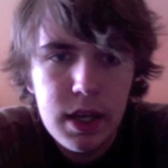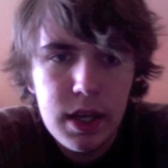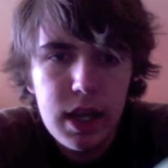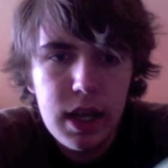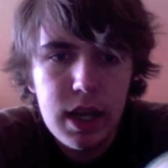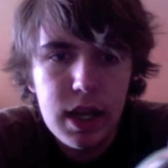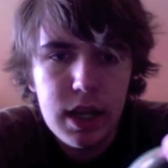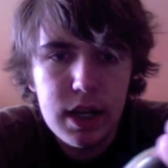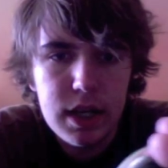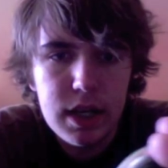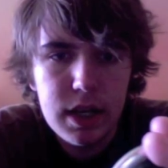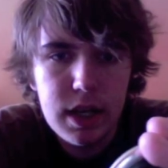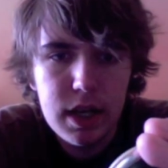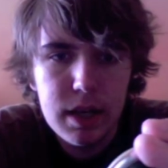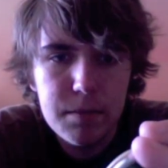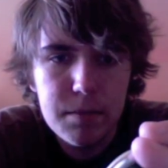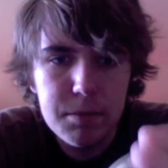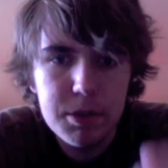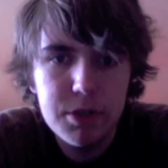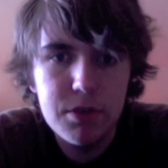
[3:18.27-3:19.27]
And
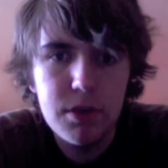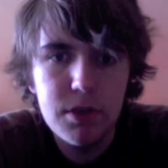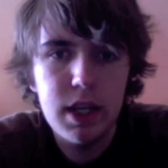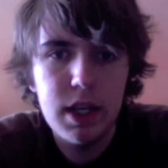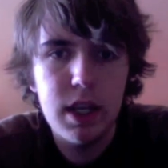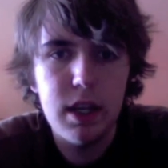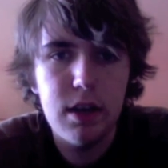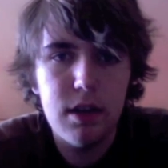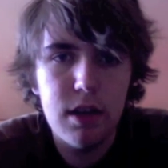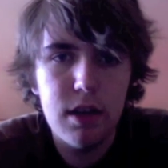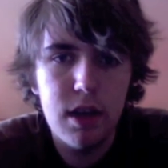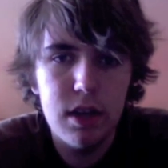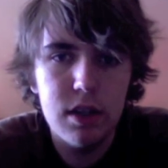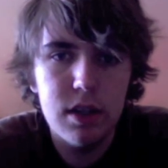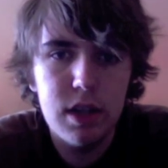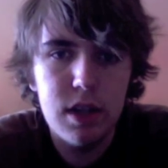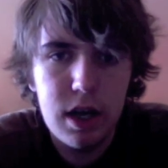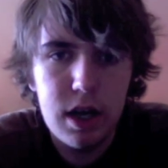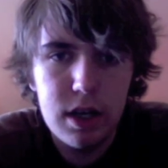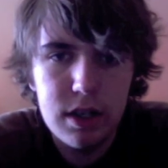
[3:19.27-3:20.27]
I'm enjoying it a
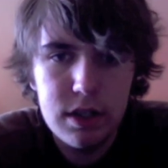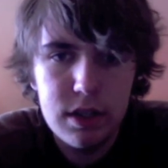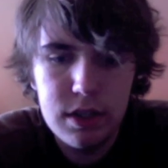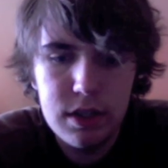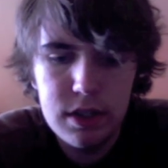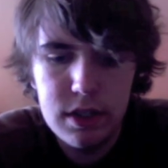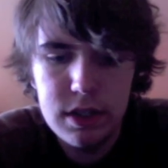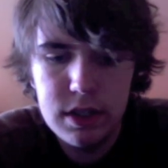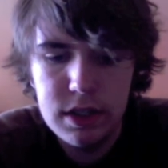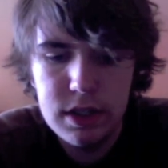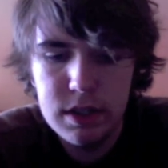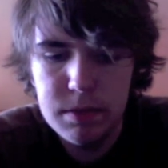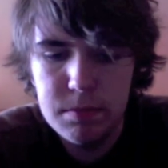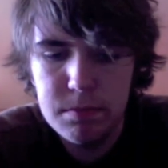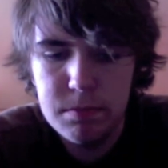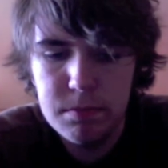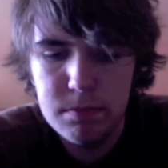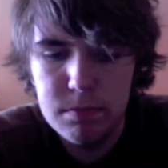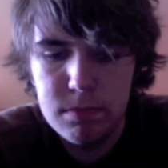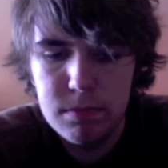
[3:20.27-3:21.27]
lot. This is
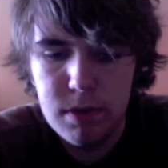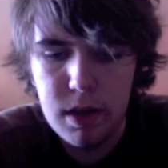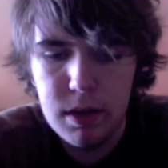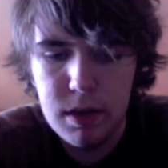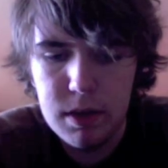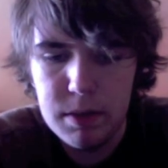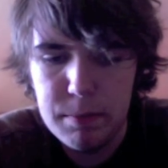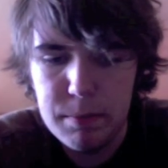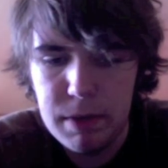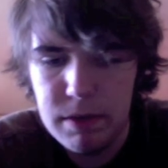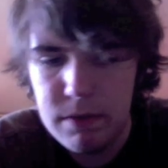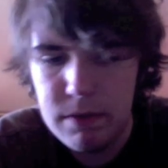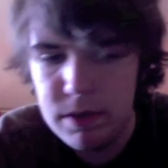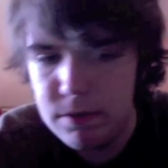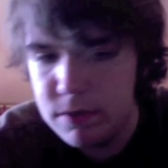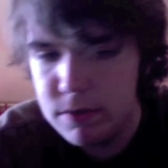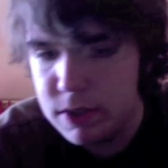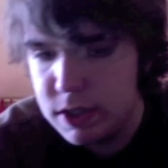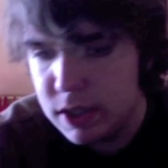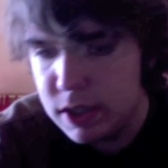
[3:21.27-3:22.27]
probably my
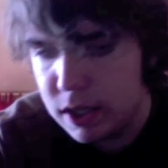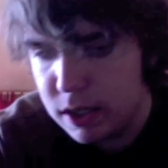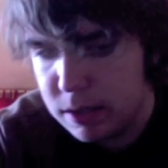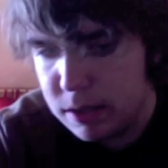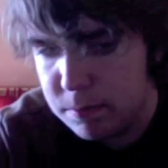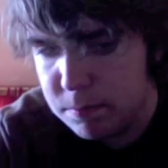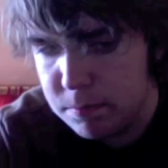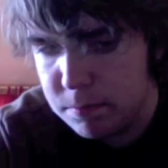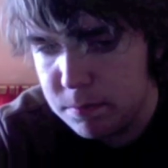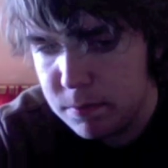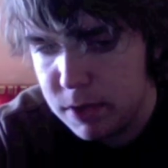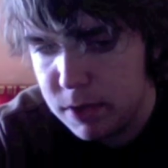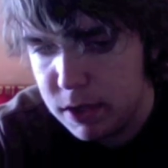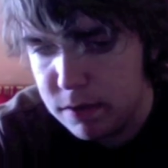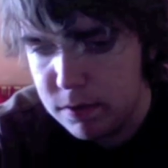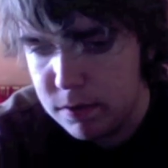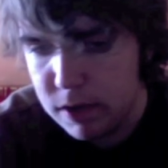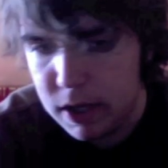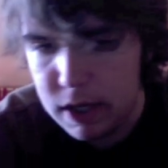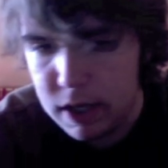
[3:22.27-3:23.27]
favorite setup
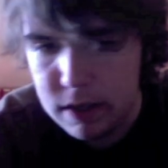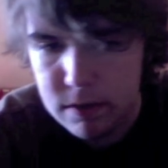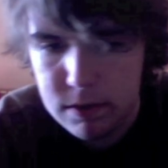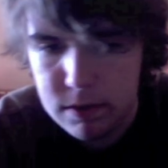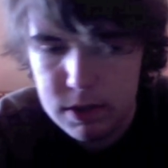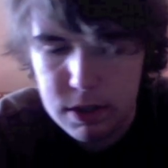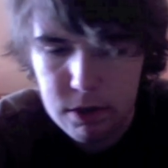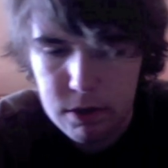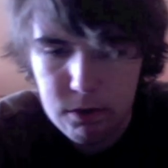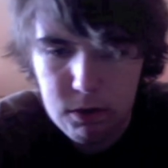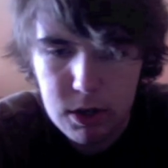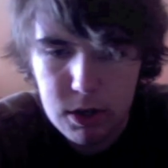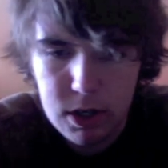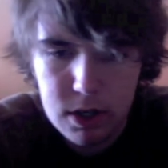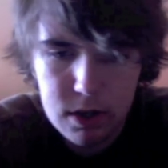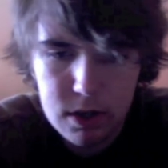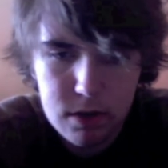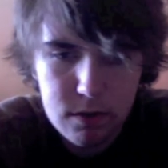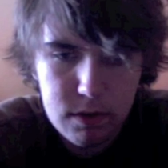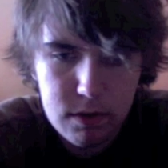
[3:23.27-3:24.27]
I've had so
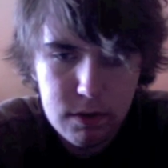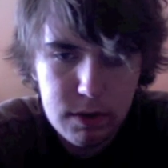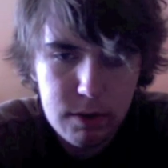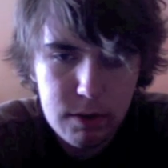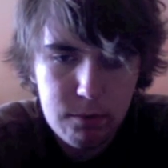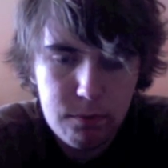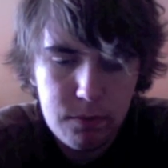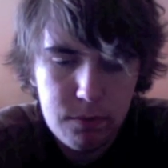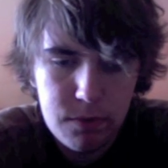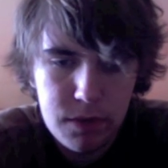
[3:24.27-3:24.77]
far with it.